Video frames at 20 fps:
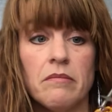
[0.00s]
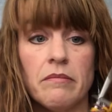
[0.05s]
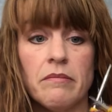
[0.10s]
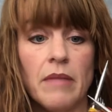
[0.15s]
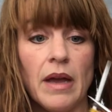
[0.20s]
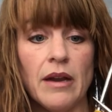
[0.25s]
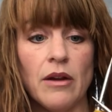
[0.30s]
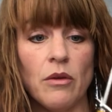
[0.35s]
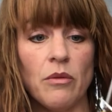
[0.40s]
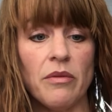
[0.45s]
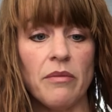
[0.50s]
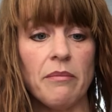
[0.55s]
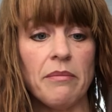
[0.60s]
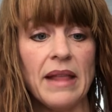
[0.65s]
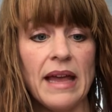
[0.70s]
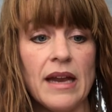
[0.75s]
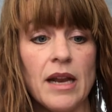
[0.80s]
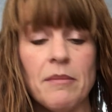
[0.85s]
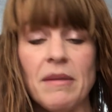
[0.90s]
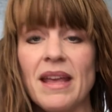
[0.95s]
I don't
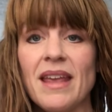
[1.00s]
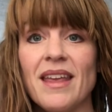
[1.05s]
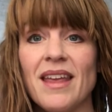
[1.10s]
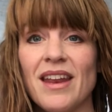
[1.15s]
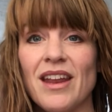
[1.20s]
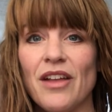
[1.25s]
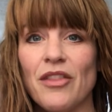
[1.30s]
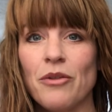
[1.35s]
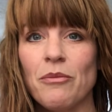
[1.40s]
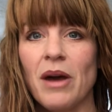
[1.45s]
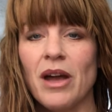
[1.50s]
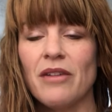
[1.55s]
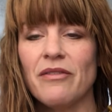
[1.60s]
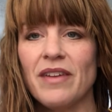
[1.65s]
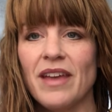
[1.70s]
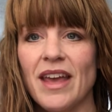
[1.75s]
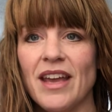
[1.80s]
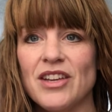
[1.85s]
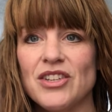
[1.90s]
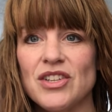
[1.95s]
plan on making any other
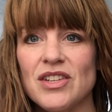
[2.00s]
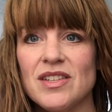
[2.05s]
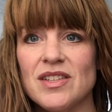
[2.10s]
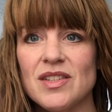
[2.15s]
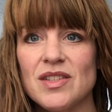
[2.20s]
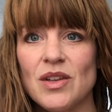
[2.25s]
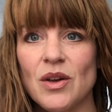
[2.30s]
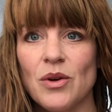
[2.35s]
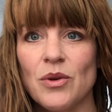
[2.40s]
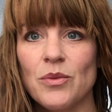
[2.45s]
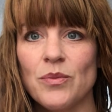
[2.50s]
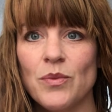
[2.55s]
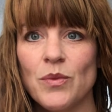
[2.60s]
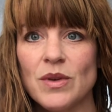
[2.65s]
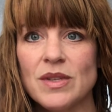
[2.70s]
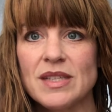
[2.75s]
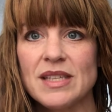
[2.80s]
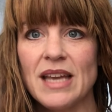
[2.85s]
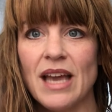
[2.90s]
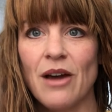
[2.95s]
modifications, so we'll
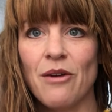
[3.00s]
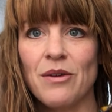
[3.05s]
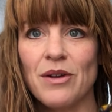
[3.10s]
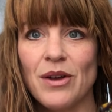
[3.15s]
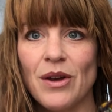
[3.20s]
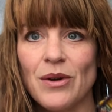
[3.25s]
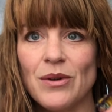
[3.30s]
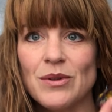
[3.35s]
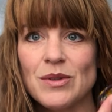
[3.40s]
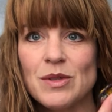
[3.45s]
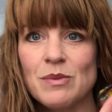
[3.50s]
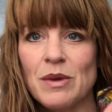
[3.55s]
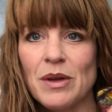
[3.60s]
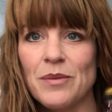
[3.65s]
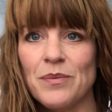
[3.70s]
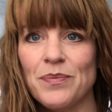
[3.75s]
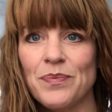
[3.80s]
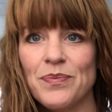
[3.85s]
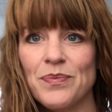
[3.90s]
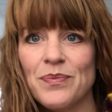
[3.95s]
see how it goes,
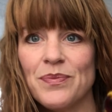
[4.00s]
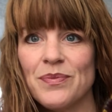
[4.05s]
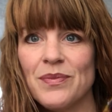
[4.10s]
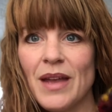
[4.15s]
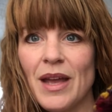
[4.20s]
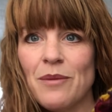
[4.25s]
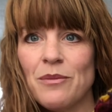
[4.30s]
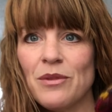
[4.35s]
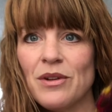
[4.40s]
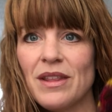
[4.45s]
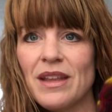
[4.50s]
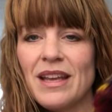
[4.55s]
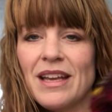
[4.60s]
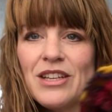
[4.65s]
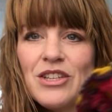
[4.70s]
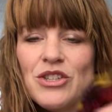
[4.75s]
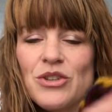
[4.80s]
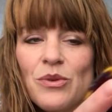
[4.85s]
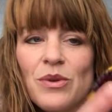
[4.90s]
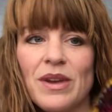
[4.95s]
but I'm really
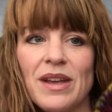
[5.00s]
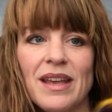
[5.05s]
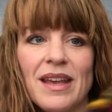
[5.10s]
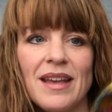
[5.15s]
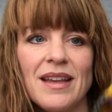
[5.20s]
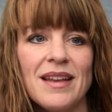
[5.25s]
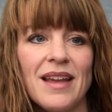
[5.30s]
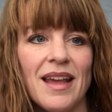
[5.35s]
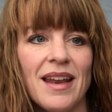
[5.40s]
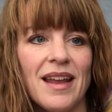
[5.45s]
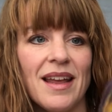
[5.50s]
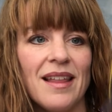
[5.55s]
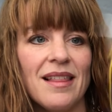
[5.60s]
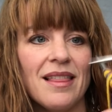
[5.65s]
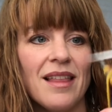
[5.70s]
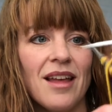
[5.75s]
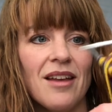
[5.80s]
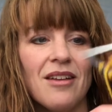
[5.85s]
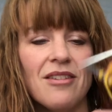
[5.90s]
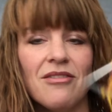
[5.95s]
enjoying it and I
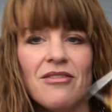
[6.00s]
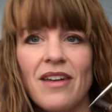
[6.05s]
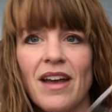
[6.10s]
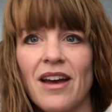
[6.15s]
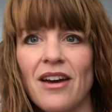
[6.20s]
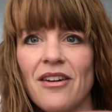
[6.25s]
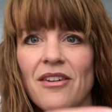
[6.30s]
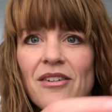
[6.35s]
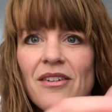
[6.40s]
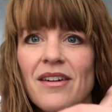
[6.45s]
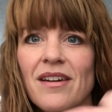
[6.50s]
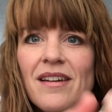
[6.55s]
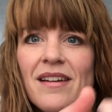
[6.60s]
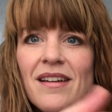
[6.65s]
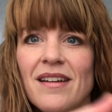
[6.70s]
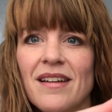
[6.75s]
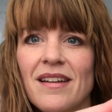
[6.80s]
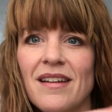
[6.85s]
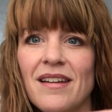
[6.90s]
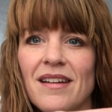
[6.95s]
love how
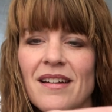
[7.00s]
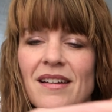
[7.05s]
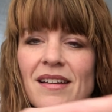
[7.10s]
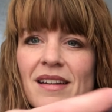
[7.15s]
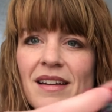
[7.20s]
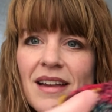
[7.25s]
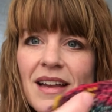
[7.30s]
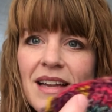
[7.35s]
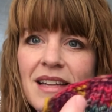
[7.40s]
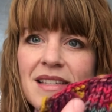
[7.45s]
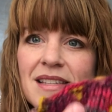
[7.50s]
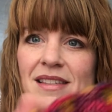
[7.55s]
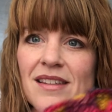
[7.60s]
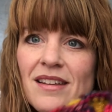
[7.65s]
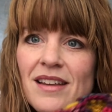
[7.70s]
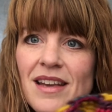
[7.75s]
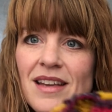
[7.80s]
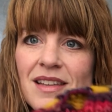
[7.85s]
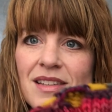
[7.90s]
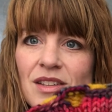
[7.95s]
it's
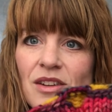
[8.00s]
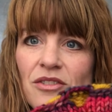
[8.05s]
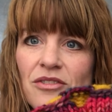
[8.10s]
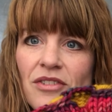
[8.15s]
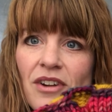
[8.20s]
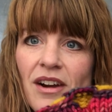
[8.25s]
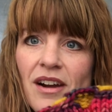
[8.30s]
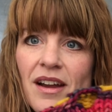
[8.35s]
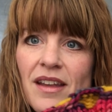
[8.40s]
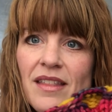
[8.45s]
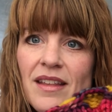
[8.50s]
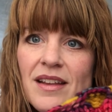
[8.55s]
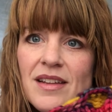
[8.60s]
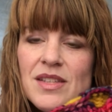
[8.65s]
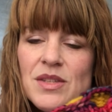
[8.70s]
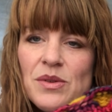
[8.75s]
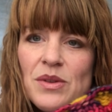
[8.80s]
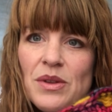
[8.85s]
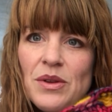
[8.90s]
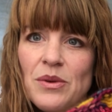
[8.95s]
looking so far. I think
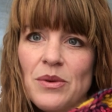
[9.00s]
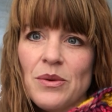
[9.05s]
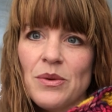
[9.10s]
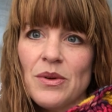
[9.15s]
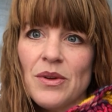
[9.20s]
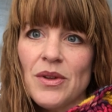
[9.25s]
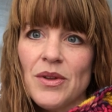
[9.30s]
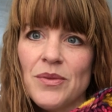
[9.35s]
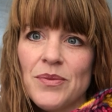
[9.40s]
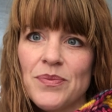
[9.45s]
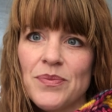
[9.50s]
it's really cool.